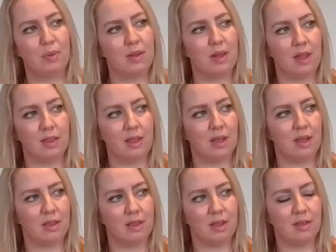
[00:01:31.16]
well, I
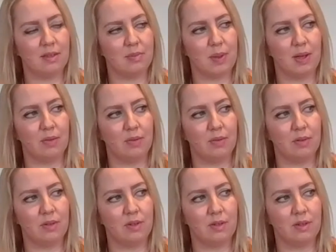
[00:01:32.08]
think it's
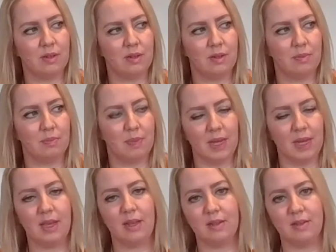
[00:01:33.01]
about
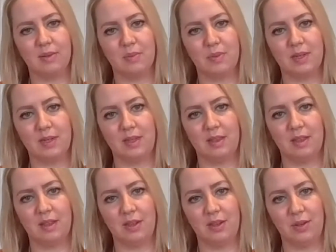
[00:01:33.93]
picking somebody
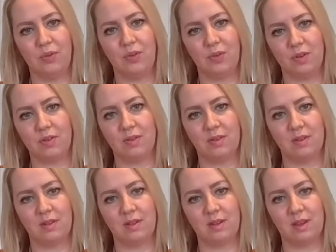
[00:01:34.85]
that you
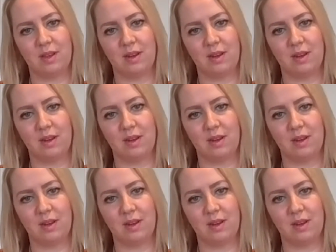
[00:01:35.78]
trust.